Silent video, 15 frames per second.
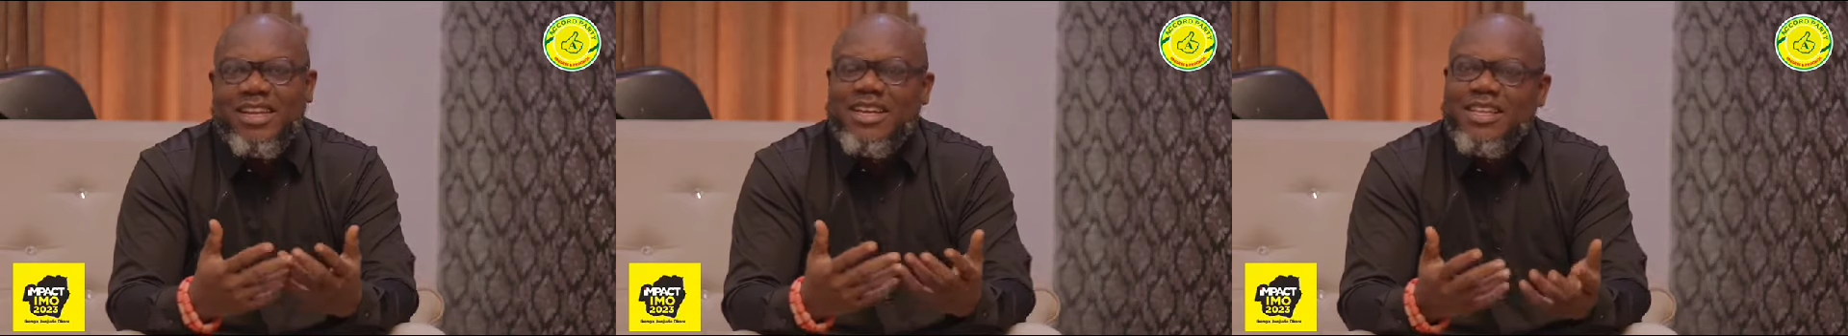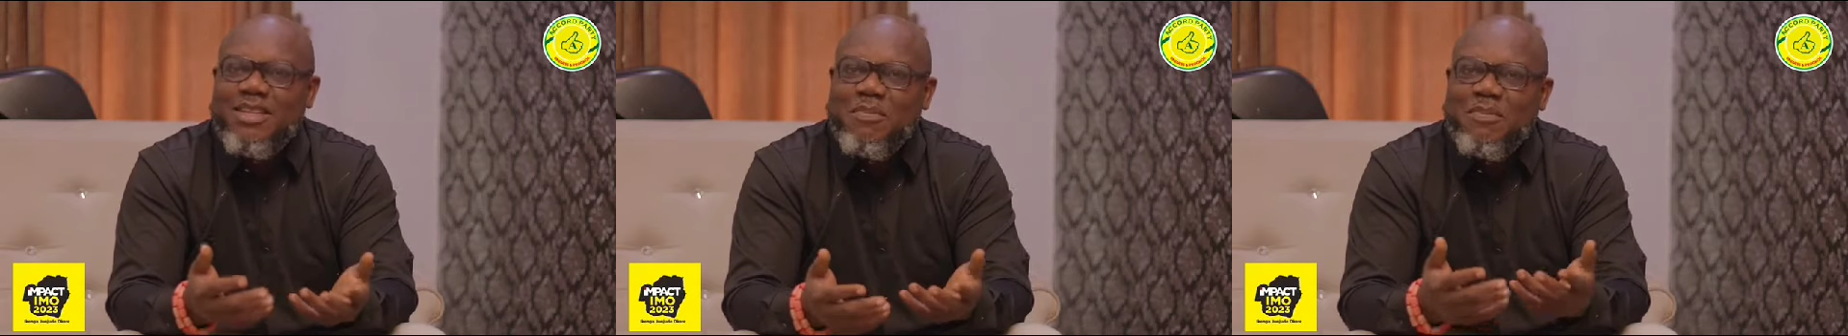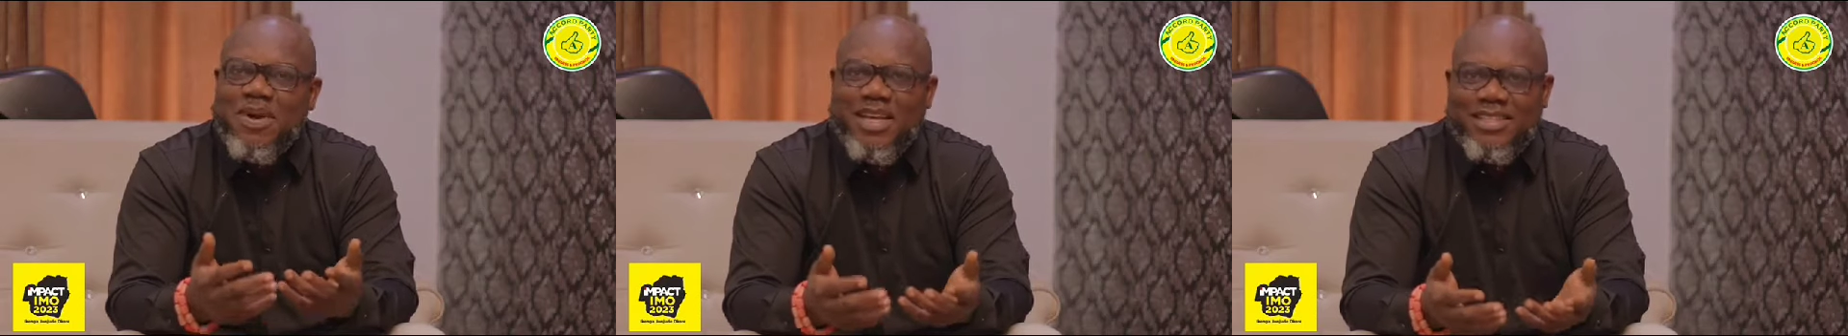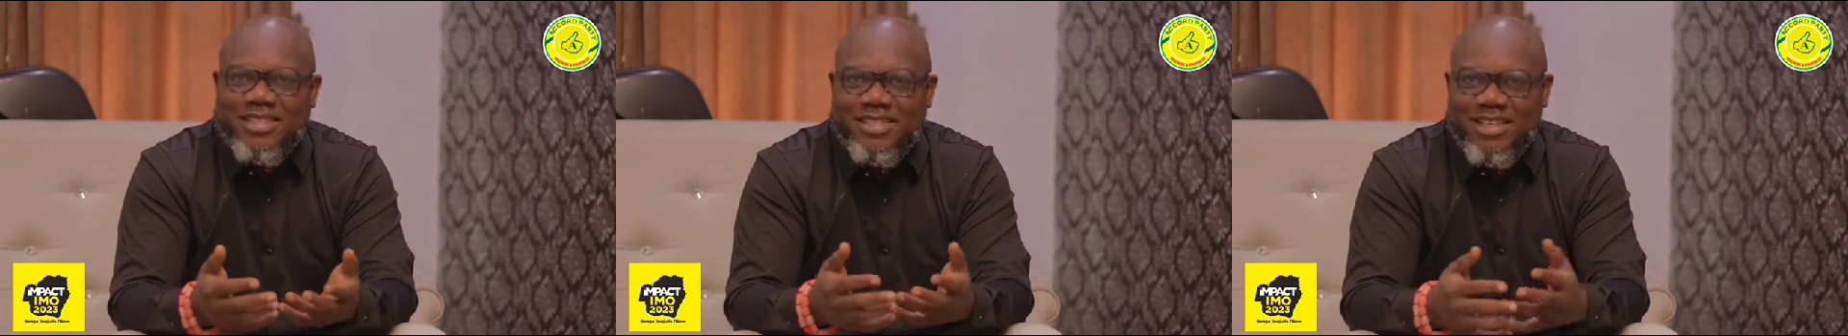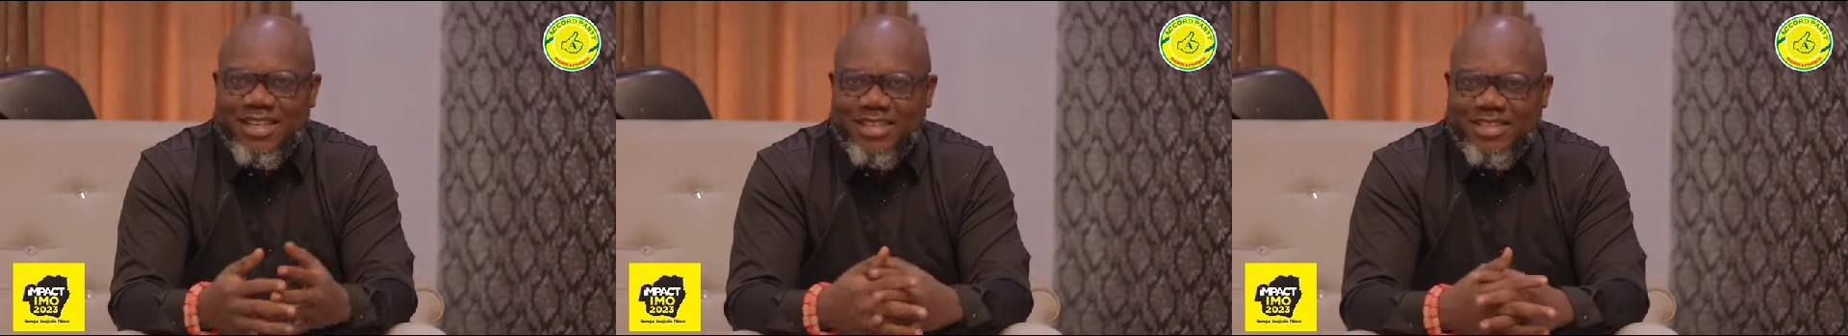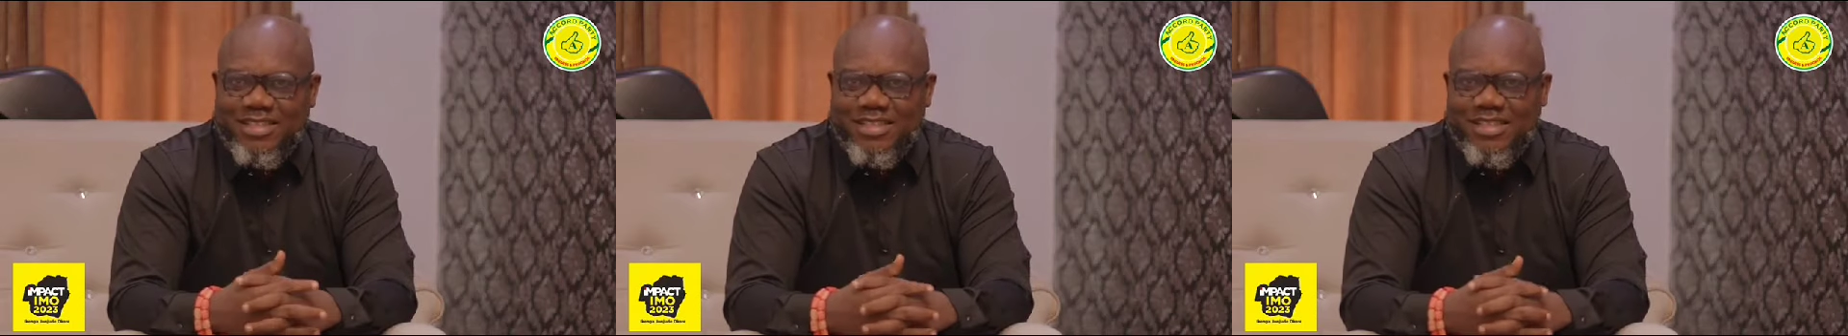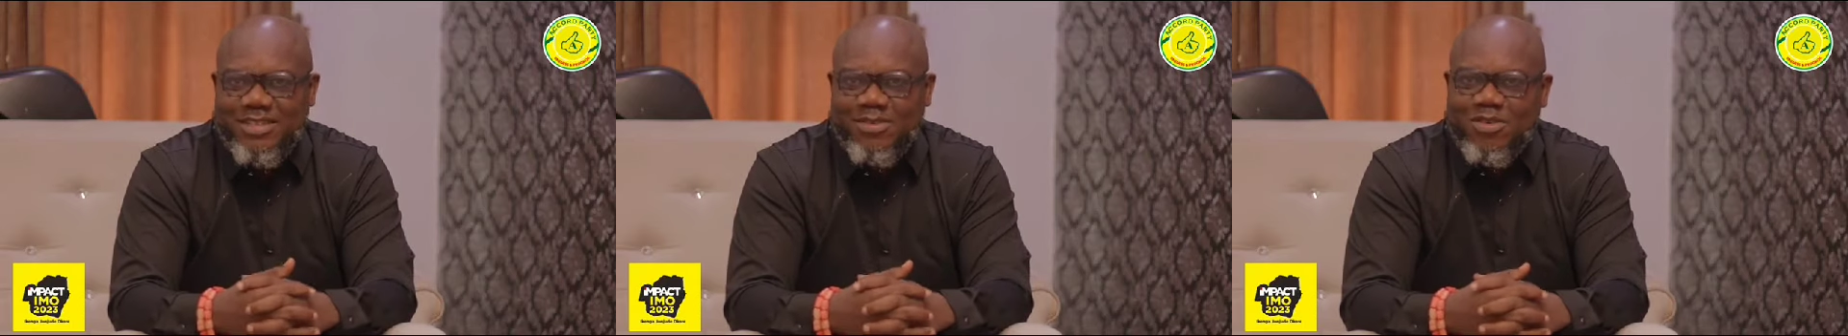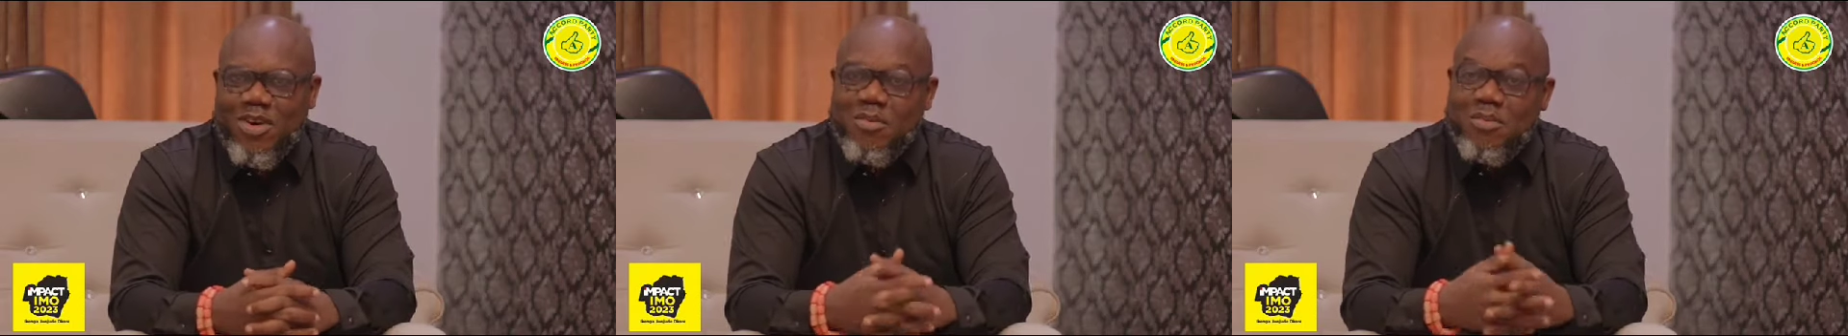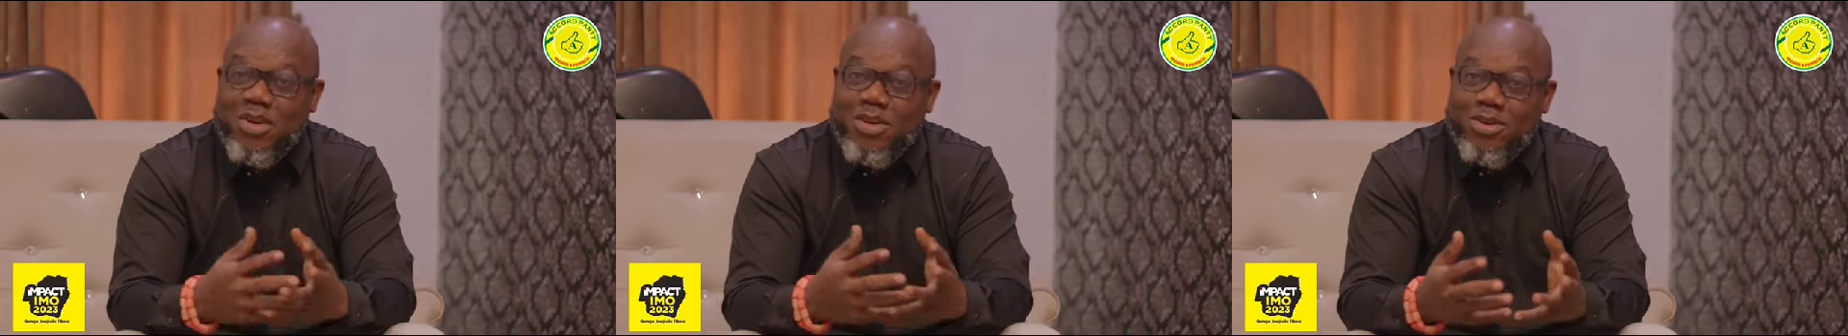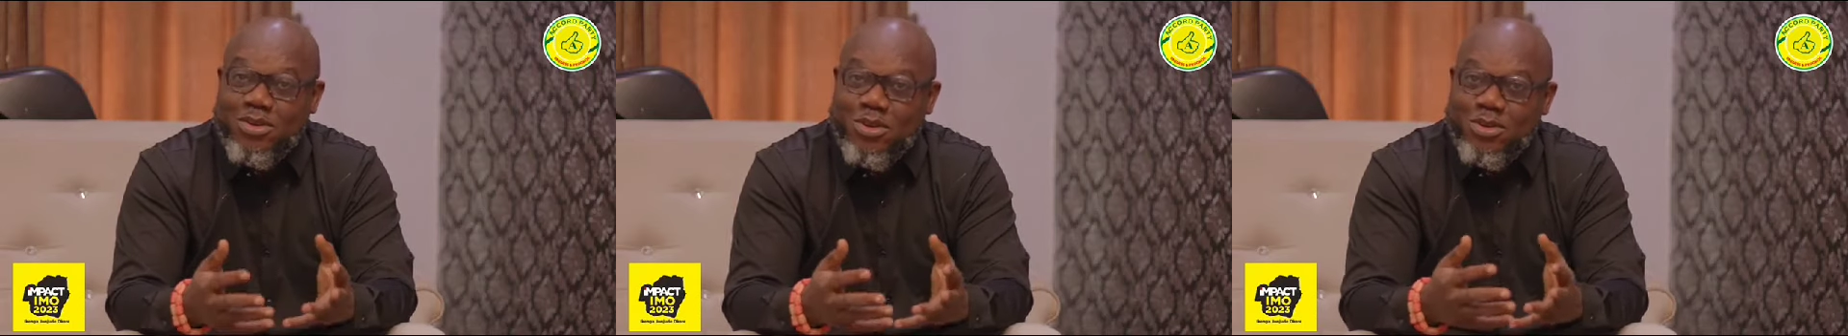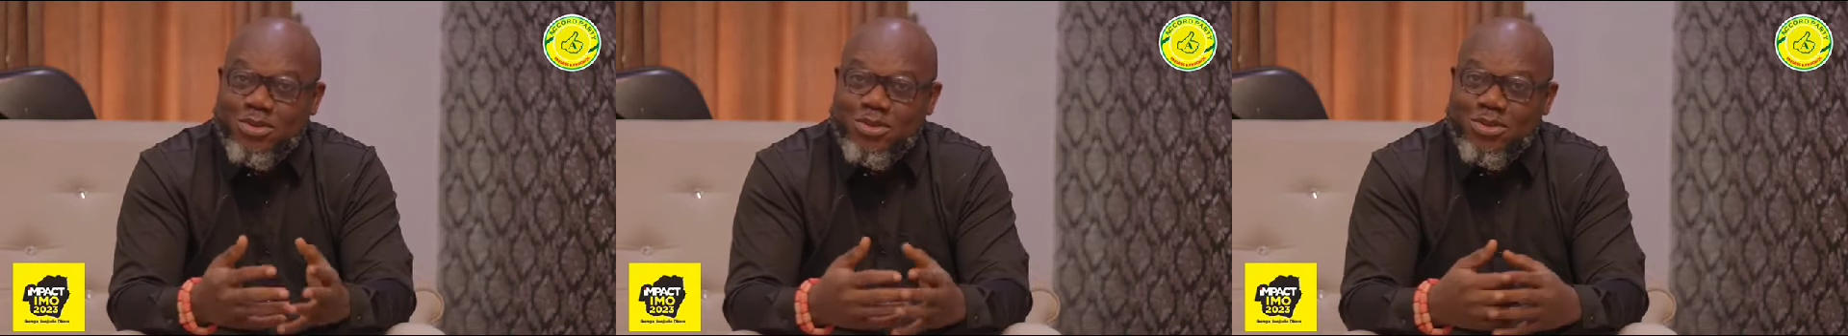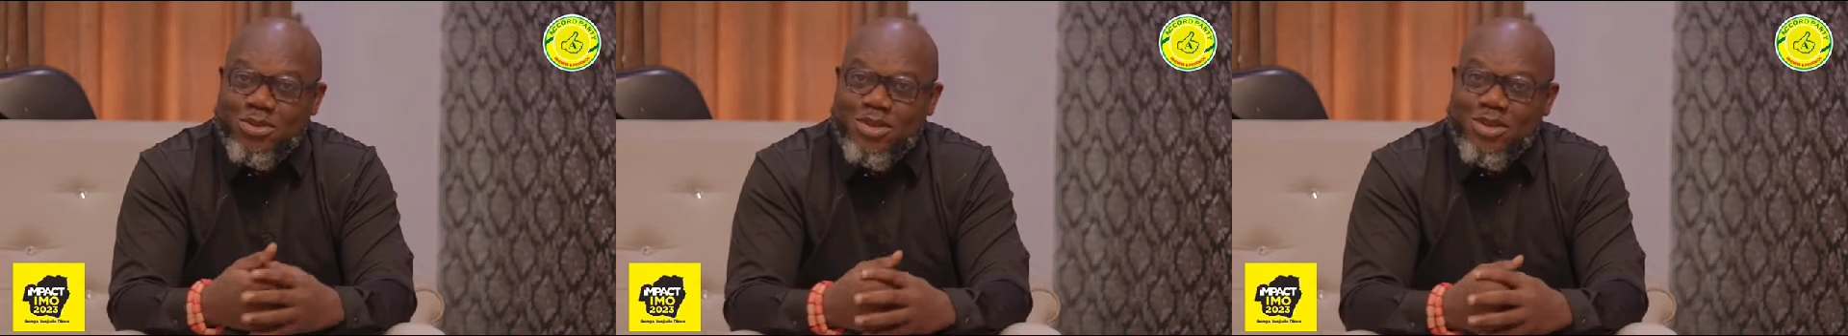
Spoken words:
In the past years, we have been known